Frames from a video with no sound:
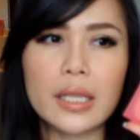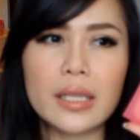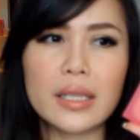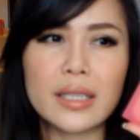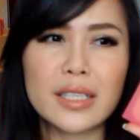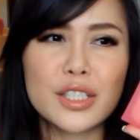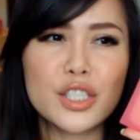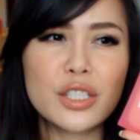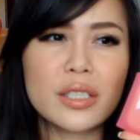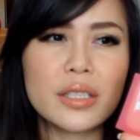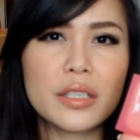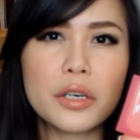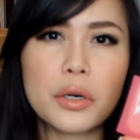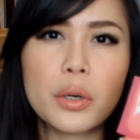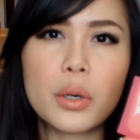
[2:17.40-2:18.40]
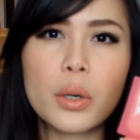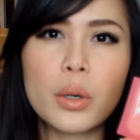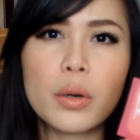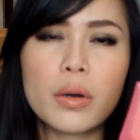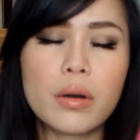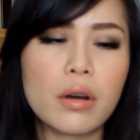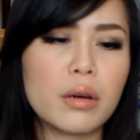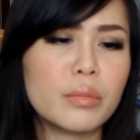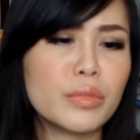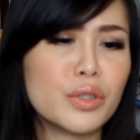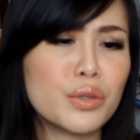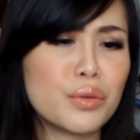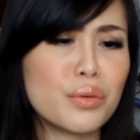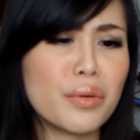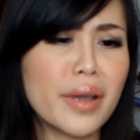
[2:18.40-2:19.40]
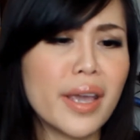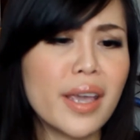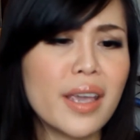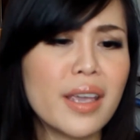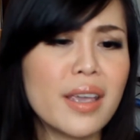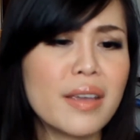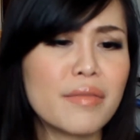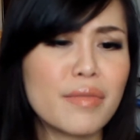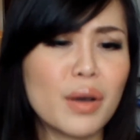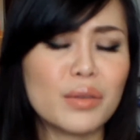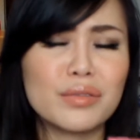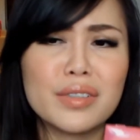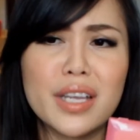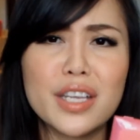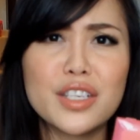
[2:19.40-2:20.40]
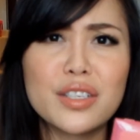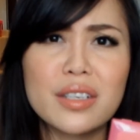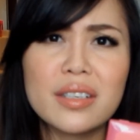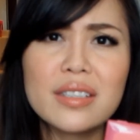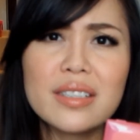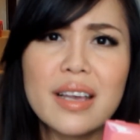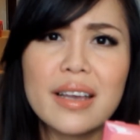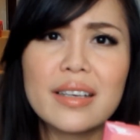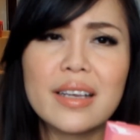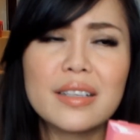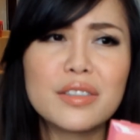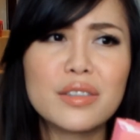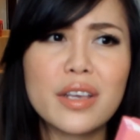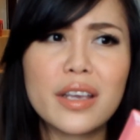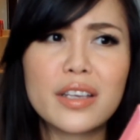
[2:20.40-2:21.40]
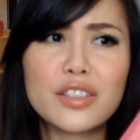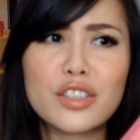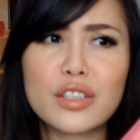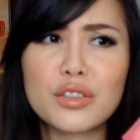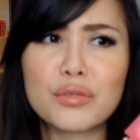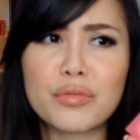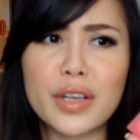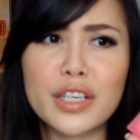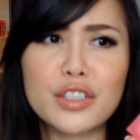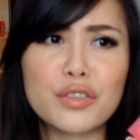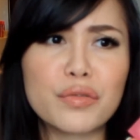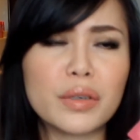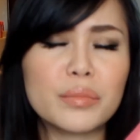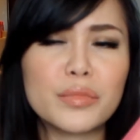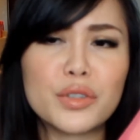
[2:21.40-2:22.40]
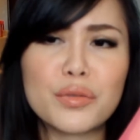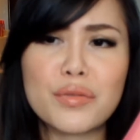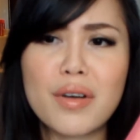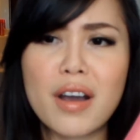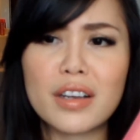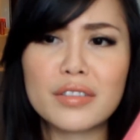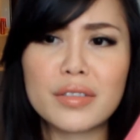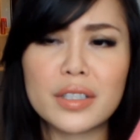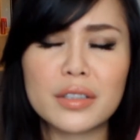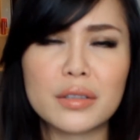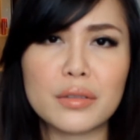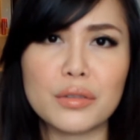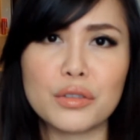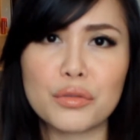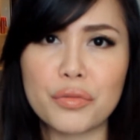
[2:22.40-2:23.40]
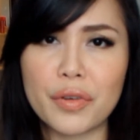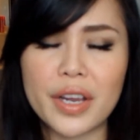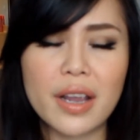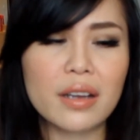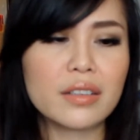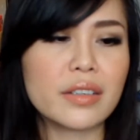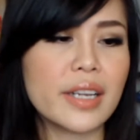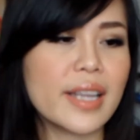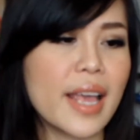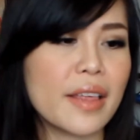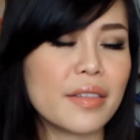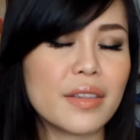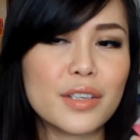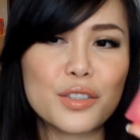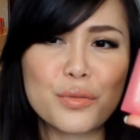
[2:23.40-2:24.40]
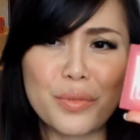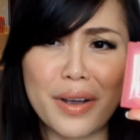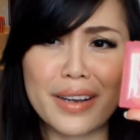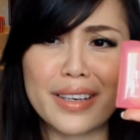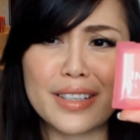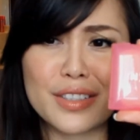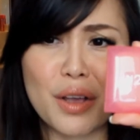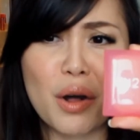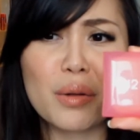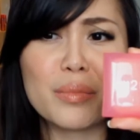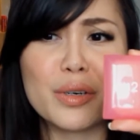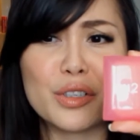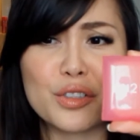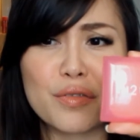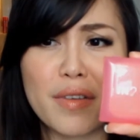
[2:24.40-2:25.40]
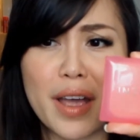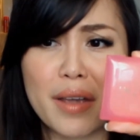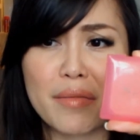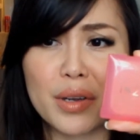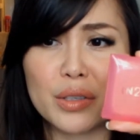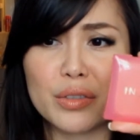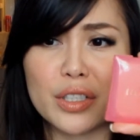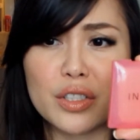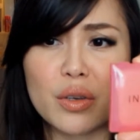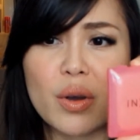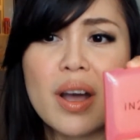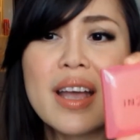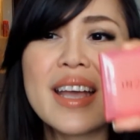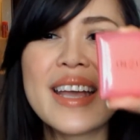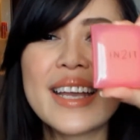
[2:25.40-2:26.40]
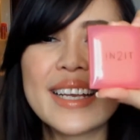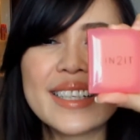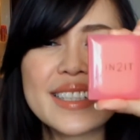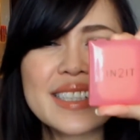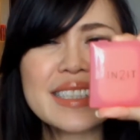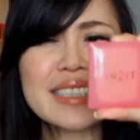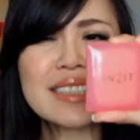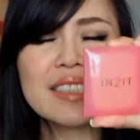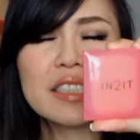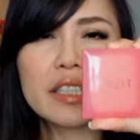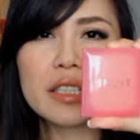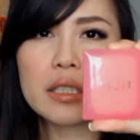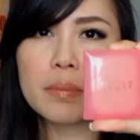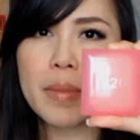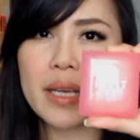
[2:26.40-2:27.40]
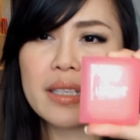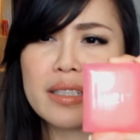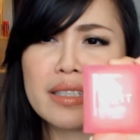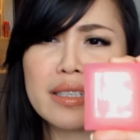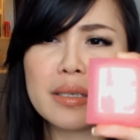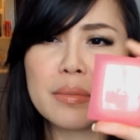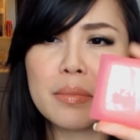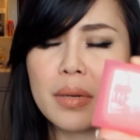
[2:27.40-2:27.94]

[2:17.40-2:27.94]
NICHIDO two-way foundations, I guess they just range from 200 to 300, and this one is almost 500, so it's a little expensive.